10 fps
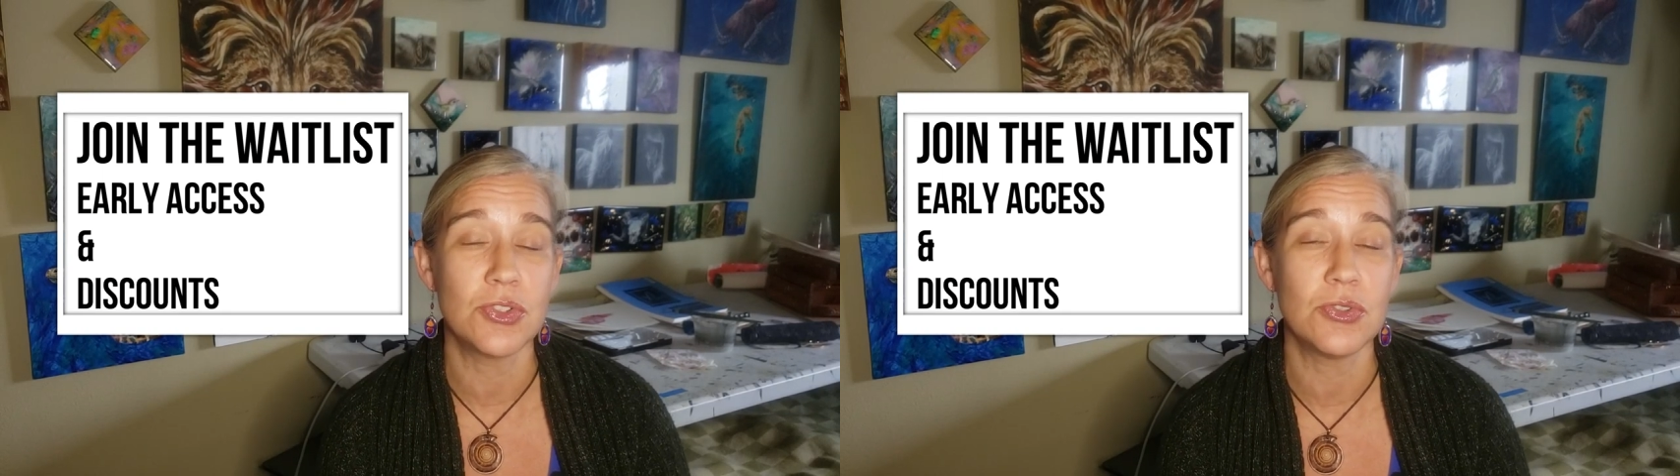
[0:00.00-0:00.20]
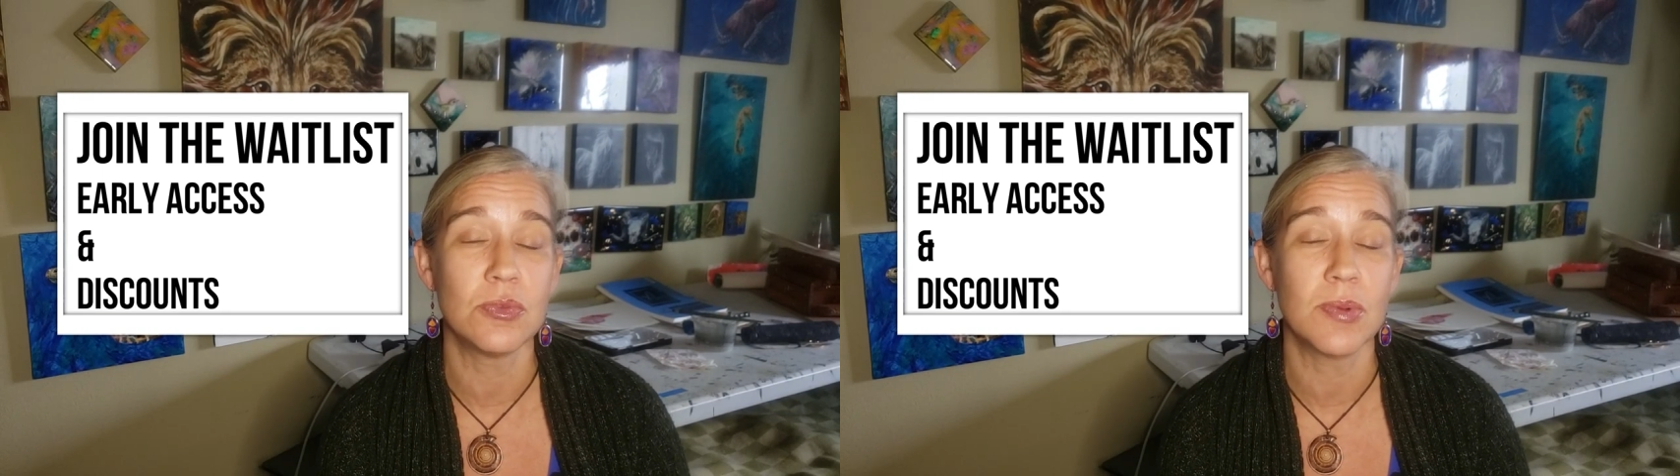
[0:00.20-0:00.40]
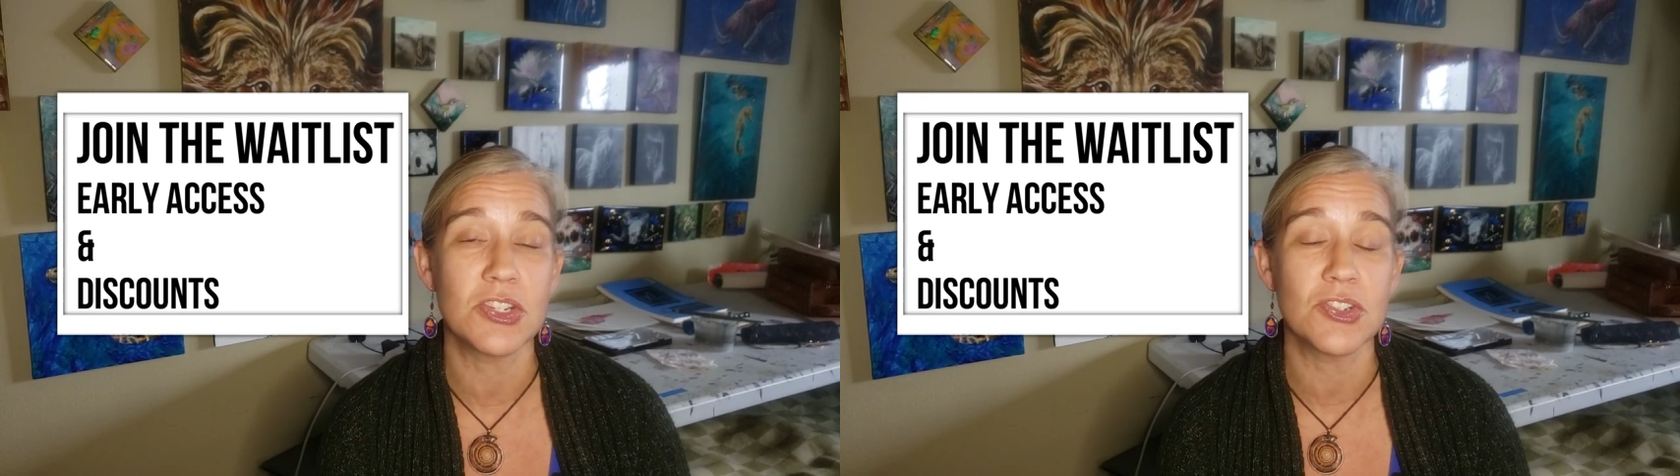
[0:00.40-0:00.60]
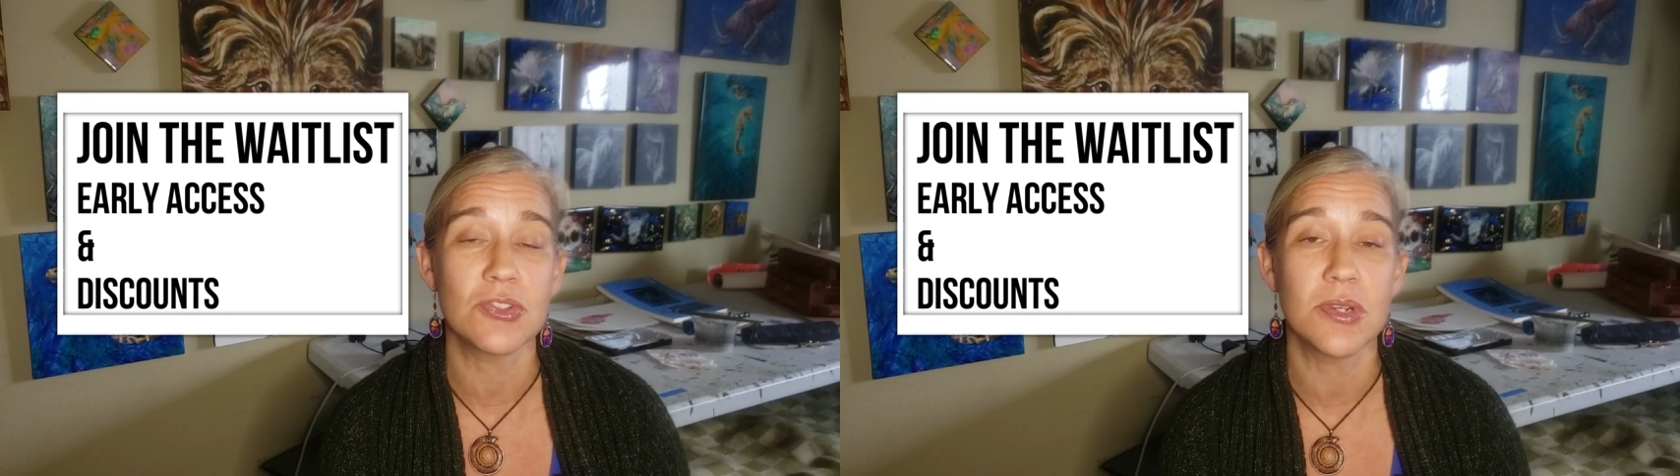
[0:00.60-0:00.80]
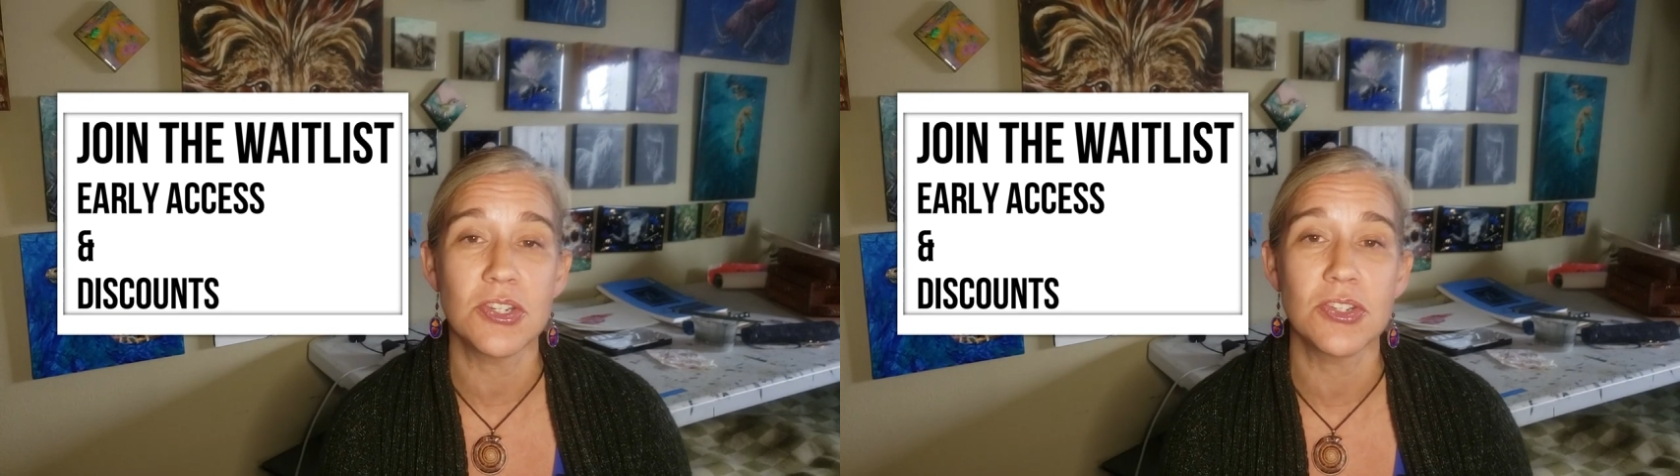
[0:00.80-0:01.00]
to
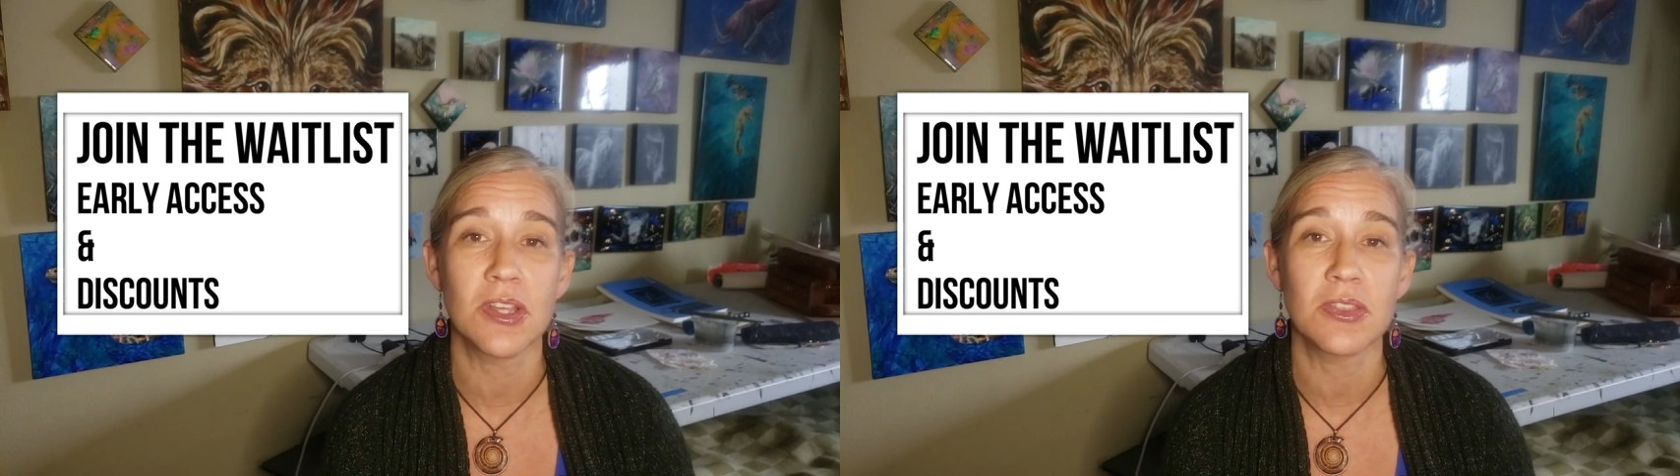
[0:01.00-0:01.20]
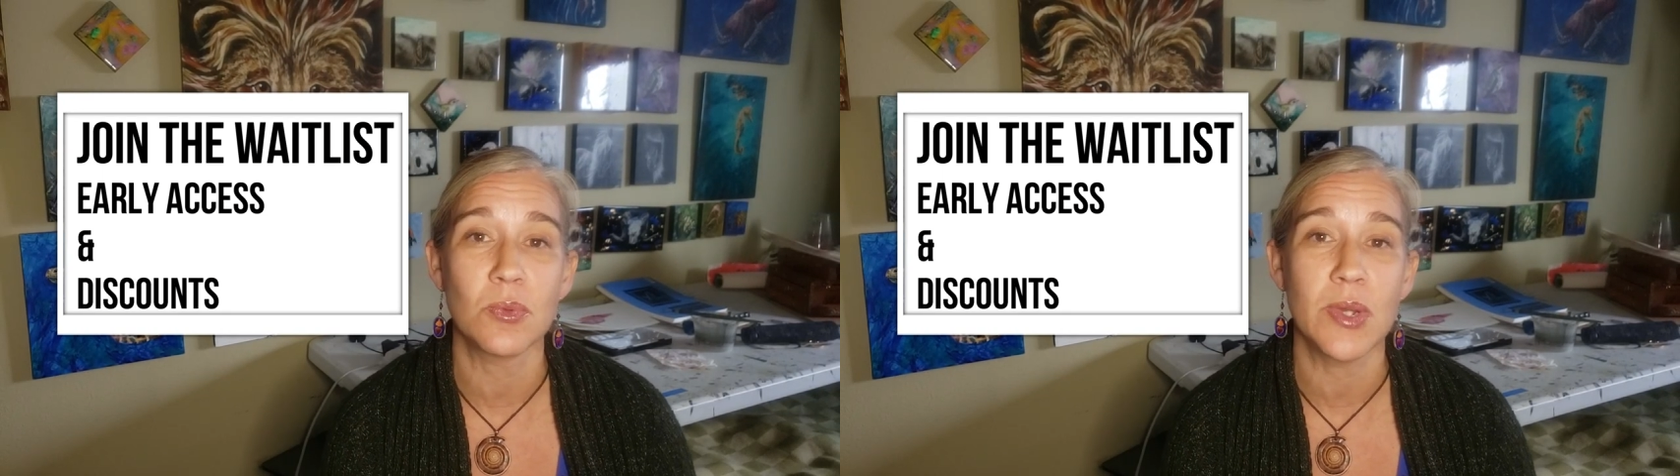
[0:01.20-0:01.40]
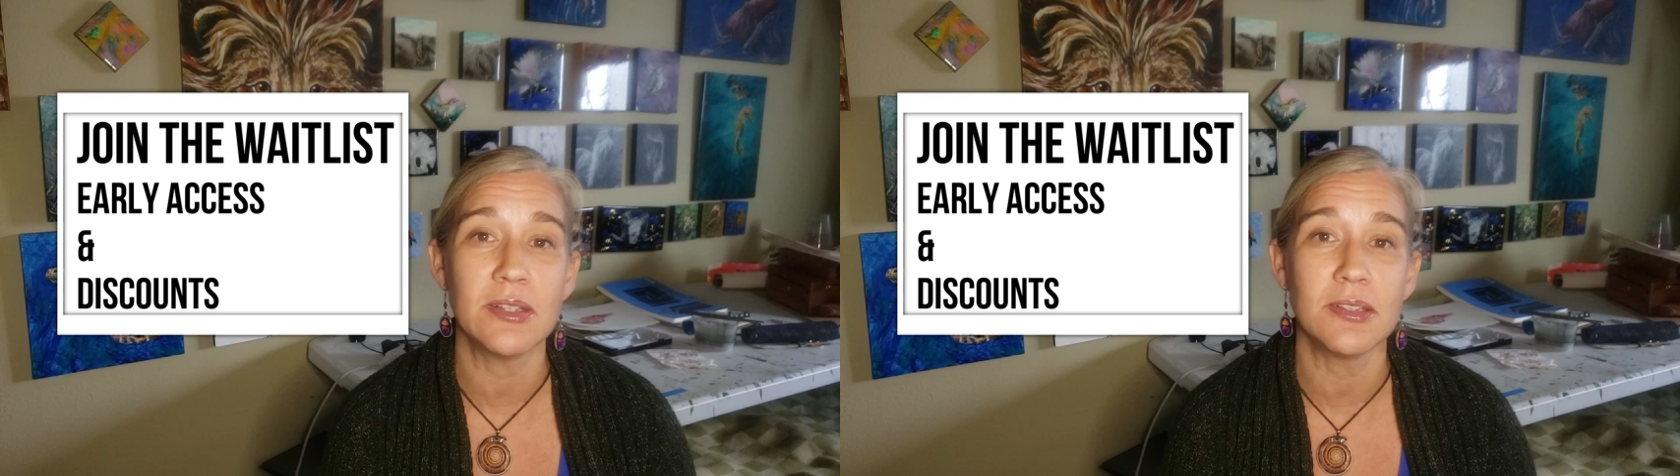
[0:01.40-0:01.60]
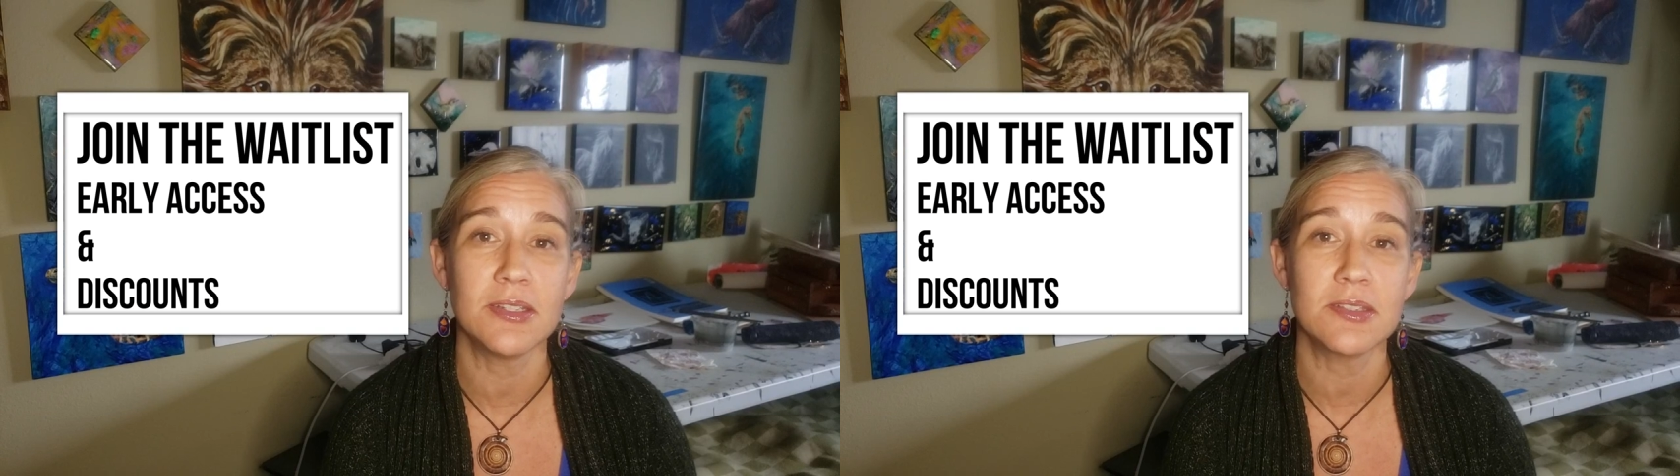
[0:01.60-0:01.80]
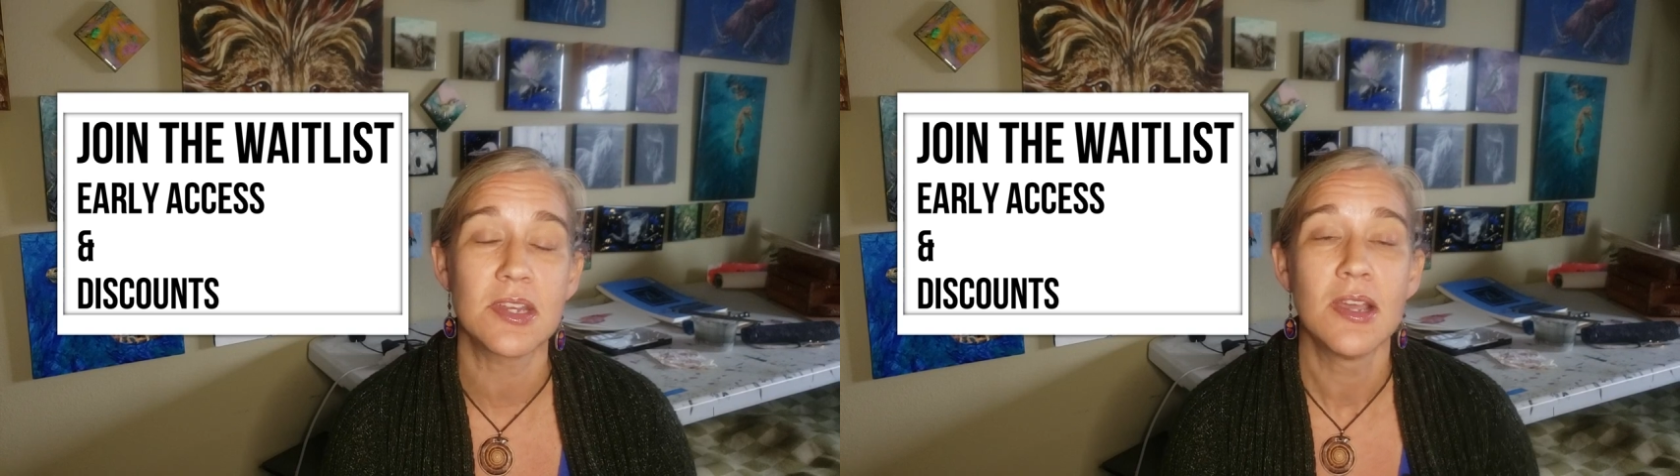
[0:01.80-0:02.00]
registration on the wait
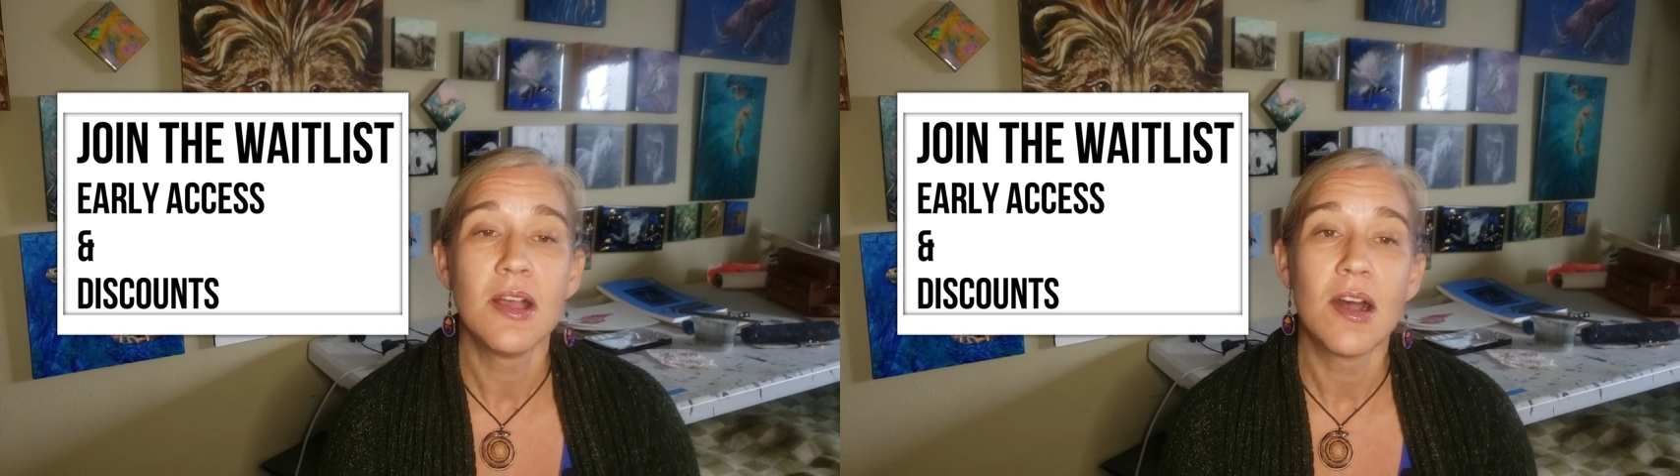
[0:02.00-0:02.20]
list.